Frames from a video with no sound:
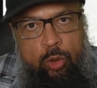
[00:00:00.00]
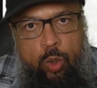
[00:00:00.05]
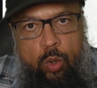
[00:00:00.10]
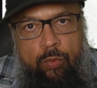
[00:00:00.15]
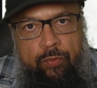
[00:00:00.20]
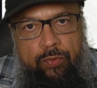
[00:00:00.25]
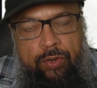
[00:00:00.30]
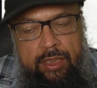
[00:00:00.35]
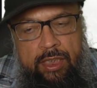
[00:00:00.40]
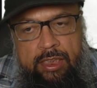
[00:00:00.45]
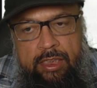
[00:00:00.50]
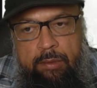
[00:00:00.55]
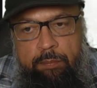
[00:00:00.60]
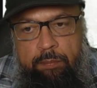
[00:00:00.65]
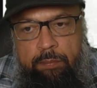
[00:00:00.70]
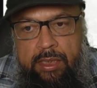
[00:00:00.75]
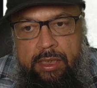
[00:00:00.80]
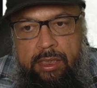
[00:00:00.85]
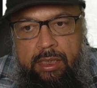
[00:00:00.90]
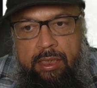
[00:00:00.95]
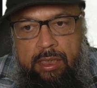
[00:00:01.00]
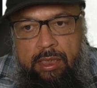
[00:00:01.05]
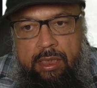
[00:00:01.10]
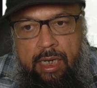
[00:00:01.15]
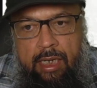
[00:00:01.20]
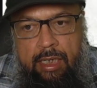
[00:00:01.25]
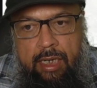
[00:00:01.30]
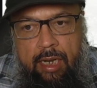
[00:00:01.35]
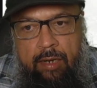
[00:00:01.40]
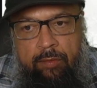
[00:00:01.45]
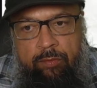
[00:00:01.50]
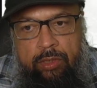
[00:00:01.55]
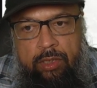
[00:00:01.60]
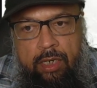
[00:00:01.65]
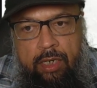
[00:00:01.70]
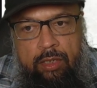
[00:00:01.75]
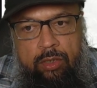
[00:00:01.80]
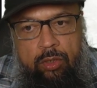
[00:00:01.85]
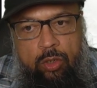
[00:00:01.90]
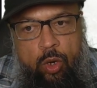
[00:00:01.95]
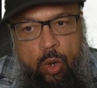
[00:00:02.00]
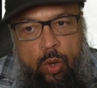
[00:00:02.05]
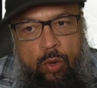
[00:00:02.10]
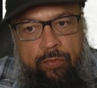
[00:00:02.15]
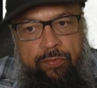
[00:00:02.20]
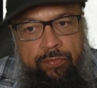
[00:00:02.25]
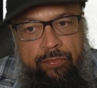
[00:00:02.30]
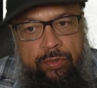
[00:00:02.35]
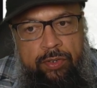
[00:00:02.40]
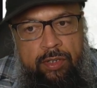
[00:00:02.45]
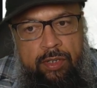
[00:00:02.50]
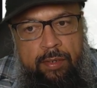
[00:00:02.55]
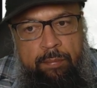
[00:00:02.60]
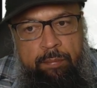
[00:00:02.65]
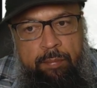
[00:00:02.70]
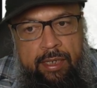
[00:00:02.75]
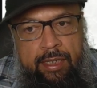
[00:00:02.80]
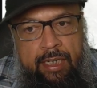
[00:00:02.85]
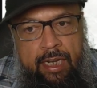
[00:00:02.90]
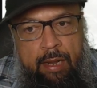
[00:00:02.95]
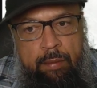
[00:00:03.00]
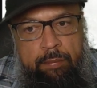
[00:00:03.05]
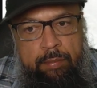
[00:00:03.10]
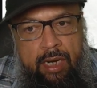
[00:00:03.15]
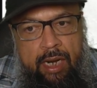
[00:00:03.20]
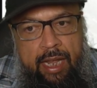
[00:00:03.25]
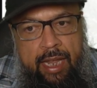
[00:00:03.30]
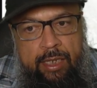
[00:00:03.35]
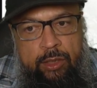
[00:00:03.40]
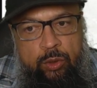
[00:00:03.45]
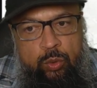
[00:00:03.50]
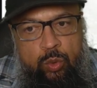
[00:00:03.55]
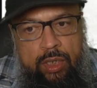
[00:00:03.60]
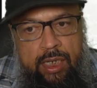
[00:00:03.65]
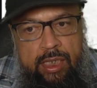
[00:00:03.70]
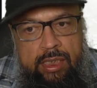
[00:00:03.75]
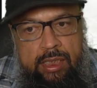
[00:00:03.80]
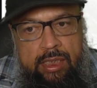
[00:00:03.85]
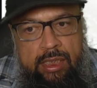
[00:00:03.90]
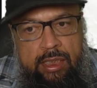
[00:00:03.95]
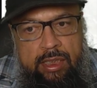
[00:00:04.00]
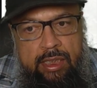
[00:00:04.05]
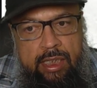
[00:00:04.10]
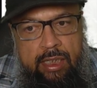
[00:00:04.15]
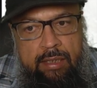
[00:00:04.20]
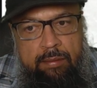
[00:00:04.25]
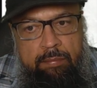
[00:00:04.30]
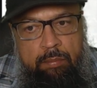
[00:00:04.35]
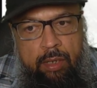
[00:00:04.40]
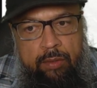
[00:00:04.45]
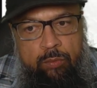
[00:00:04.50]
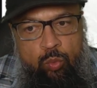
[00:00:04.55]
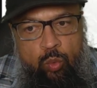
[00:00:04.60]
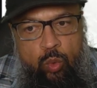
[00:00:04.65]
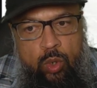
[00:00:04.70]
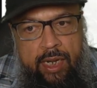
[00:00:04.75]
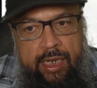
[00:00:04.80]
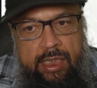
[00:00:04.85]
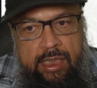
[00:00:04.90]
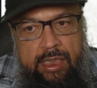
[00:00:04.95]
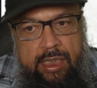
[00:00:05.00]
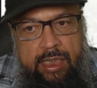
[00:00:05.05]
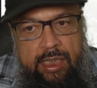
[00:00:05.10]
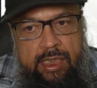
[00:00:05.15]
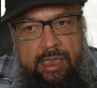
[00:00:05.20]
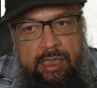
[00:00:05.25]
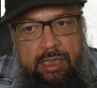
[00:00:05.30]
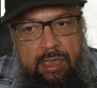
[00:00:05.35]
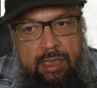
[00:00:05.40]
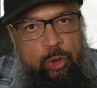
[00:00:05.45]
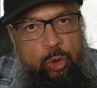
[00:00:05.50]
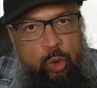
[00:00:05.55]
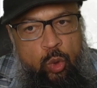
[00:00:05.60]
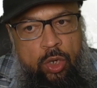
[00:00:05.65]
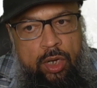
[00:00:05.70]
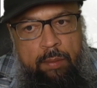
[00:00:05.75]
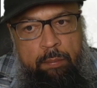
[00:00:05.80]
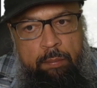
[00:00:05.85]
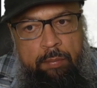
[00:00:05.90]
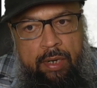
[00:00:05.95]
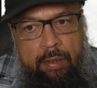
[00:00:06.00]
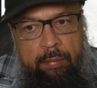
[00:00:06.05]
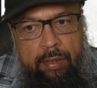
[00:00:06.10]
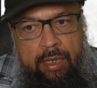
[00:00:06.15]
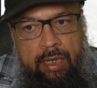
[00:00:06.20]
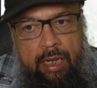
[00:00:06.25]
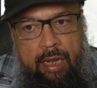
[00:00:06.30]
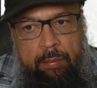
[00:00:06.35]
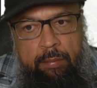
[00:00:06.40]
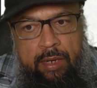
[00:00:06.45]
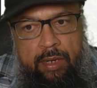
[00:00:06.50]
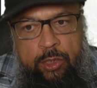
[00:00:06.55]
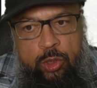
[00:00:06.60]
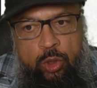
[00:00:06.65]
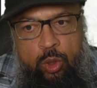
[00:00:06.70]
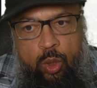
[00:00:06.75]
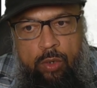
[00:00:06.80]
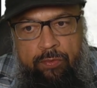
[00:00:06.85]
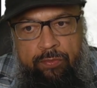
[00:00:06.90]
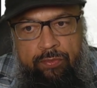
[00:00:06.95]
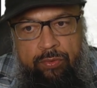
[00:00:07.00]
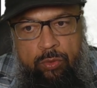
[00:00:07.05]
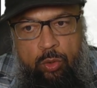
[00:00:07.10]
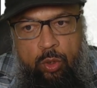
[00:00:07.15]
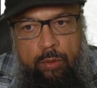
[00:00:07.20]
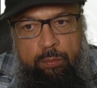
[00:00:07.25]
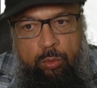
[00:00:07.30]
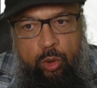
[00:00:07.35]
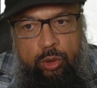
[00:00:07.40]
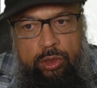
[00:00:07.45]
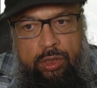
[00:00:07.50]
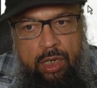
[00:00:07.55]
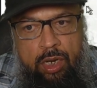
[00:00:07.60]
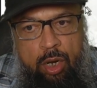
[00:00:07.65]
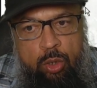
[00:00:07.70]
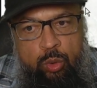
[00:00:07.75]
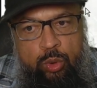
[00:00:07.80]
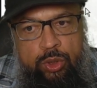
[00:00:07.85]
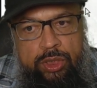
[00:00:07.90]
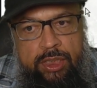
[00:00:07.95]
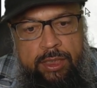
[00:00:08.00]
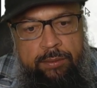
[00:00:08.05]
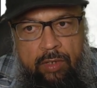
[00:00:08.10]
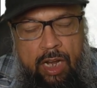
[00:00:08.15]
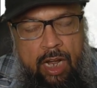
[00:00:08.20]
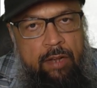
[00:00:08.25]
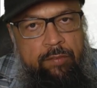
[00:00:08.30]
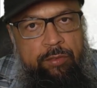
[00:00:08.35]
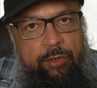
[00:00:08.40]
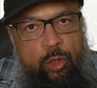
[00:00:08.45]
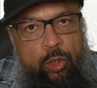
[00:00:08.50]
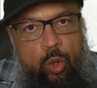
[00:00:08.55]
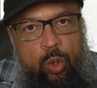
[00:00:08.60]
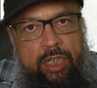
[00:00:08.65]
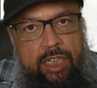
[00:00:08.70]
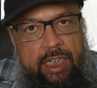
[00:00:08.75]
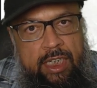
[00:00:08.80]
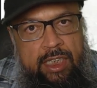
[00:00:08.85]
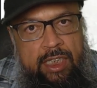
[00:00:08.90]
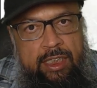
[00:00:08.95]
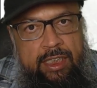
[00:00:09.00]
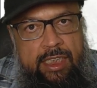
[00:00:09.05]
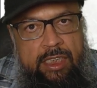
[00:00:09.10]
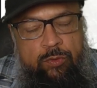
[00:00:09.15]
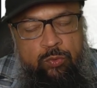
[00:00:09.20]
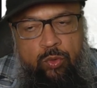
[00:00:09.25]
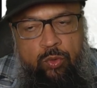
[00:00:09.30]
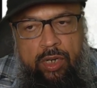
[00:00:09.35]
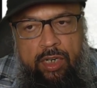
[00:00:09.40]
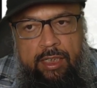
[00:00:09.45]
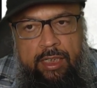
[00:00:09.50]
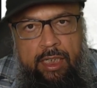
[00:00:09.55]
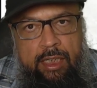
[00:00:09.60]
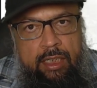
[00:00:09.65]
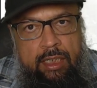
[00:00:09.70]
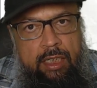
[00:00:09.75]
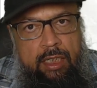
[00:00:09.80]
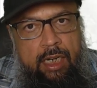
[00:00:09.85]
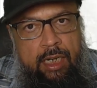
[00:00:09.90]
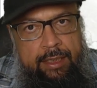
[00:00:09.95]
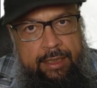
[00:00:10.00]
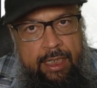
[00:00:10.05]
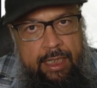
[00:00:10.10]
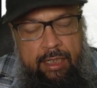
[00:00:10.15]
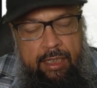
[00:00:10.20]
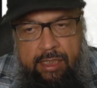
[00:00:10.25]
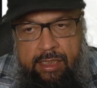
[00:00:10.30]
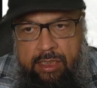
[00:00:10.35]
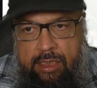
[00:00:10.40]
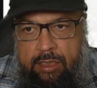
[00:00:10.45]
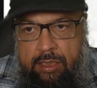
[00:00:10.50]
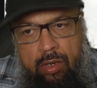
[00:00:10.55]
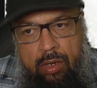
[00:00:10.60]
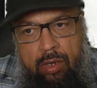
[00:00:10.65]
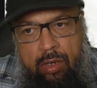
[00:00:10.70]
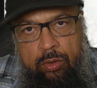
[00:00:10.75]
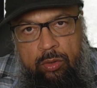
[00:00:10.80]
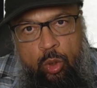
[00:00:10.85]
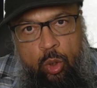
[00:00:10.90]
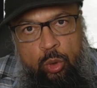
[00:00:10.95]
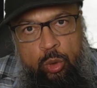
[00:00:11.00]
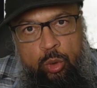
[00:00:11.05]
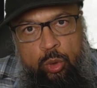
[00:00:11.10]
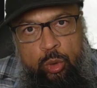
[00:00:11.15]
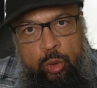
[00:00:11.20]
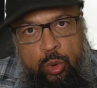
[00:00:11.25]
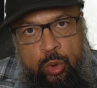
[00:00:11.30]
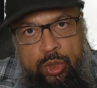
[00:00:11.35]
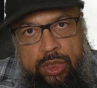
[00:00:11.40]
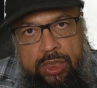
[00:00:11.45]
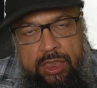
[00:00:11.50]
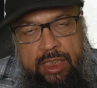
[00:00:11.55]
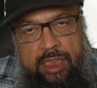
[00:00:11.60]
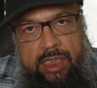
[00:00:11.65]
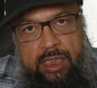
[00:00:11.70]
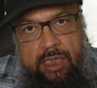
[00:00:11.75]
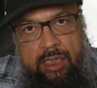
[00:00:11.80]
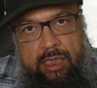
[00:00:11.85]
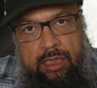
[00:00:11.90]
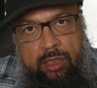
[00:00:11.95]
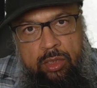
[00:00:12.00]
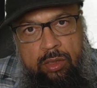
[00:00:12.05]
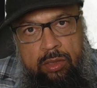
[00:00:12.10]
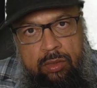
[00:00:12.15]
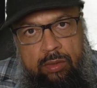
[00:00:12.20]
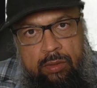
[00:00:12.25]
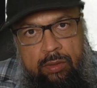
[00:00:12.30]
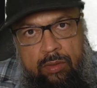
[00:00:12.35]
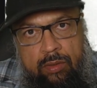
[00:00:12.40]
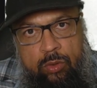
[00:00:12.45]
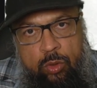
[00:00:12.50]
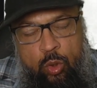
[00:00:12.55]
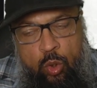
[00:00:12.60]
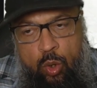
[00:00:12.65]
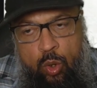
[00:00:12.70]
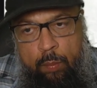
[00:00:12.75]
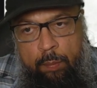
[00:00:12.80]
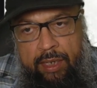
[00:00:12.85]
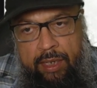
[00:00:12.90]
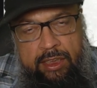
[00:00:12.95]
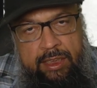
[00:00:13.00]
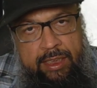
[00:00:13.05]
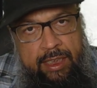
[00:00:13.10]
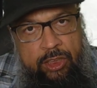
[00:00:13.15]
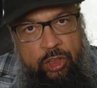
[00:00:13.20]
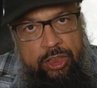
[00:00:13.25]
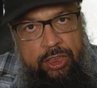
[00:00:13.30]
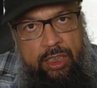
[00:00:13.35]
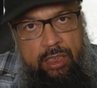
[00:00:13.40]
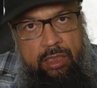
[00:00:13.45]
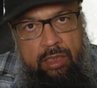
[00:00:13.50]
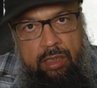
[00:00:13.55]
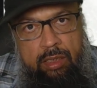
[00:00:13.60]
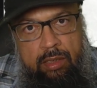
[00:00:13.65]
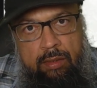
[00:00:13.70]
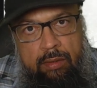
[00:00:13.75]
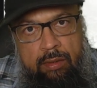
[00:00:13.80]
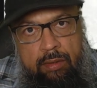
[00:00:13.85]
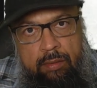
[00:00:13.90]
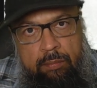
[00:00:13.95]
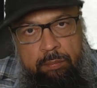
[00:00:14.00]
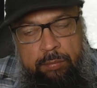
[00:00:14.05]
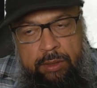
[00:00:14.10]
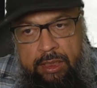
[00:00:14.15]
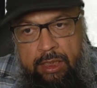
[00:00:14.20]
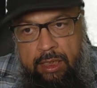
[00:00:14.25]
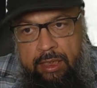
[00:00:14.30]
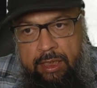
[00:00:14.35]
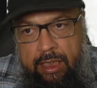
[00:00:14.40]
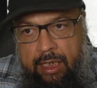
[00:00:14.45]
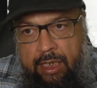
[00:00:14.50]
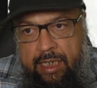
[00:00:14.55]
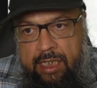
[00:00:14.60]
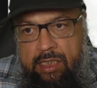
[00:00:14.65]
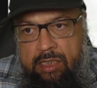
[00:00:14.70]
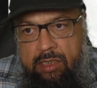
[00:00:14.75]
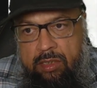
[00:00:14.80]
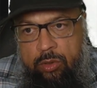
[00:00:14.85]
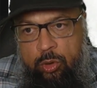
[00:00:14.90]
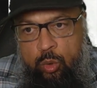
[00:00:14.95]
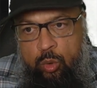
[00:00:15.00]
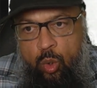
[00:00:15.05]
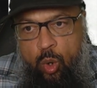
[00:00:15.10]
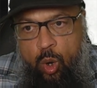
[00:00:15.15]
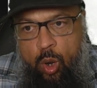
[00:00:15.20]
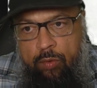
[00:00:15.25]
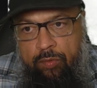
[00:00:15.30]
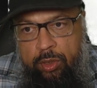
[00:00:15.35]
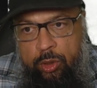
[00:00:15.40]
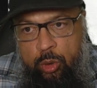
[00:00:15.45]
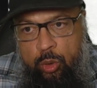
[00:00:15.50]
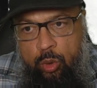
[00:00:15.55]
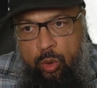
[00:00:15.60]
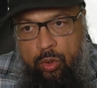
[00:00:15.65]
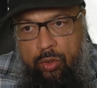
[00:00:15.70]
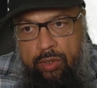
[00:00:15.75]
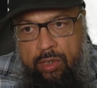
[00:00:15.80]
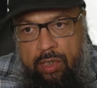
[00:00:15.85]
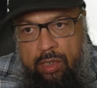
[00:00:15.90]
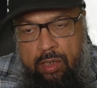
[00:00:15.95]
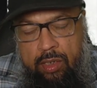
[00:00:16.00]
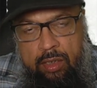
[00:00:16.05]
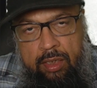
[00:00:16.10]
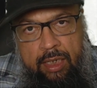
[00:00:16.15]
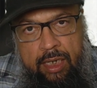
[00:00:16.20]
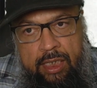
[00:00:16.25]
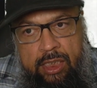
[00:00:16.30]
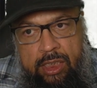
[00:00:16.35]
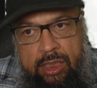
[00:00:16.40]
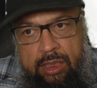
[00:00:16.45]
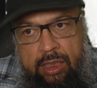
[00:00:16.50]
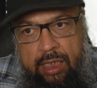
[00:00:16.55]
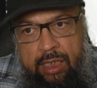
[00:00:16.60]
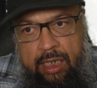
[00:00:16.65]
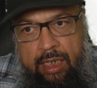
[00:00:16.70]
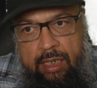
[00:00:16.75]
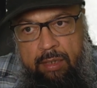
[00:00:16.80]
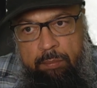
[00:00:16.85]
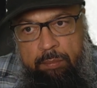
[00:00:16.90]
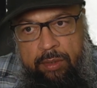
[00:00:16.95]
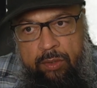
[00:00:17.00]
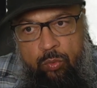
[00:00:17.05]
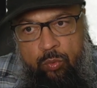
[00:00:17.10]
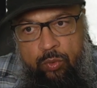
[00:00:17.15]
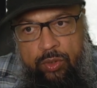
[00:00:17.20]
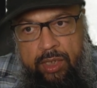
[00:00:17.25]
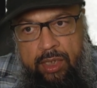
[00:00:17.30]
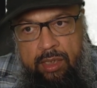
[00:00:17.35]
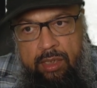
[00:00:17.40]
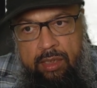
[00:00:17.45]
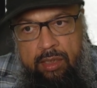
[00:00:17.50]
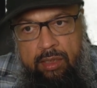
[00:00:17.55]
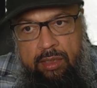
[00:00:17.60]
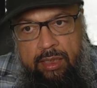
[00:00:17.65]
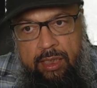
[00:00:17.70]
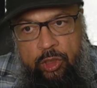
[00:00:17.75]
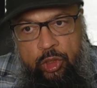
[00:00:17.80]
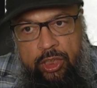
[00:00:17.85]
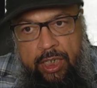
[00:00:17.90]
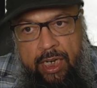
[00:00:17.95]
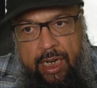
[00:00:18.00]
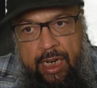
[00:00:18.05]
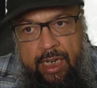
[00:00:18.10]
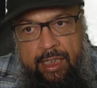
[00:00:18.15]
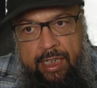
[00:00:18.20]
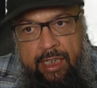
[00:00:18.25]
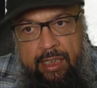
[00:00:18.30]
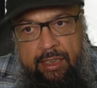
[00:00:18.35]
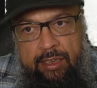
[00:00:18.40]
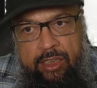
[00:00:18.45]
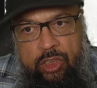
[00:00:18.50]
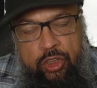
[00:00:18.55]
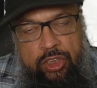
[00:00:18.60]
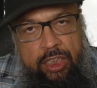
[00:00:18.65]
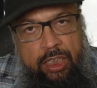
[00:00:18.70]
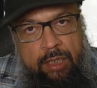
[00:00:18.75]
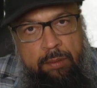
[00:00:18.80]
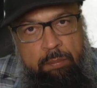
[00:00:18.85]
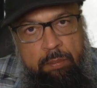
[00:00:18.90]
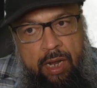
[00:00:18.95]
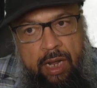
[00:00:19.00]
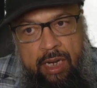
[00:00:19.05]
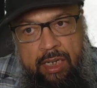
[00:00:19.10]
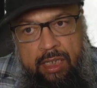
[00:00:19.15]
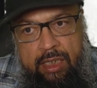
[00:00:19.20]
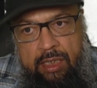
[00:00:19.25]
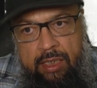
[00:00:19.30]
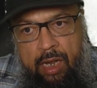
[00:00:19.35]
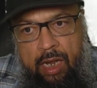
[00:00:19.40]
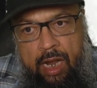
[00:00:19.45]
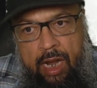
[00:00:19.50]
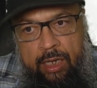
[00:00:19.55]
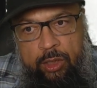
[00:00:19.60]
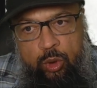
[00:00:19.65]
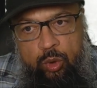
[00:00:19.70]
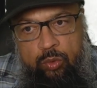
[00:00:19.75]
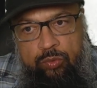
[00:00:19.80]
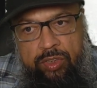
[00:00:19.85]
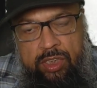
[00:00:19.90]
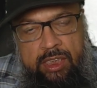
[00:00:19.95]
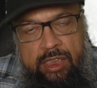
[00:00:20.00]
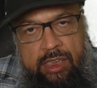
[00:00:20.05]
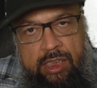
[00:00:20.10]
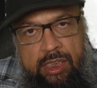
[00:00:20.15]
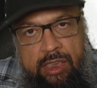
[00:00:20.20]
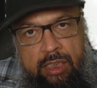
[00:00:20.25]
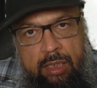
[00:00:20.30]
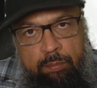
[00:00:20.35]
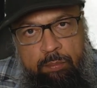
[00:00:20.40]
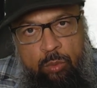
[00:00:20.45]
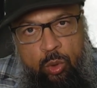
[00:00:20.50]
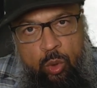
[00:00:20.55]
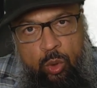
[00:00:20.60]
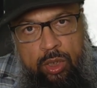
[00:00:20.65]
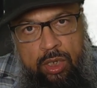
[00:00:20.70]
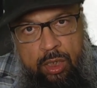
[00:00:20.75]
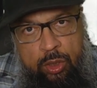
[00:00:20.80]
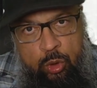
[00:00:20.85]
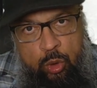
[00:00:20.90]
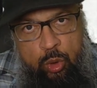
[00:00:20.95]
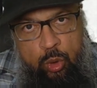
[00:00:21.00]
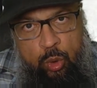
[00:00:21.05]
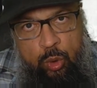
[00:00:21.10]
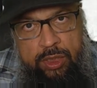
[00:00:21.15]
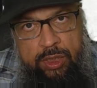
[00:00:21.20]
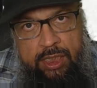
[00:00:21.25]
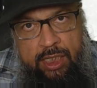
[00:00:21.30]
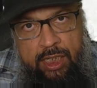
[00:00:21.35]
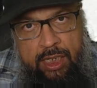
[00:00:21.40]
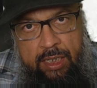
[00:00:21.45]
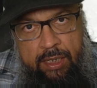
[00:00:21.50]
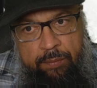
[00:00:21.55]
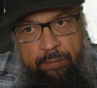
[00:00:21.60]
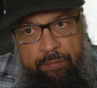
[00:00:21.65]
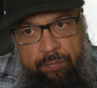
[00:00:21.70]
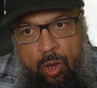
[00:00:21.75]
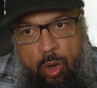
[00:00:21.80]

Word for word: Now for the simplicity, I have turned off uh, my camera. As you can see that my voice is showing, but my camera is off on both accounts and we don't need this for taking attendance. Now to use this uh, Chrome extension, meet attendance, you hover your cursor in between the chat and the stick mark and you will see some more controls here.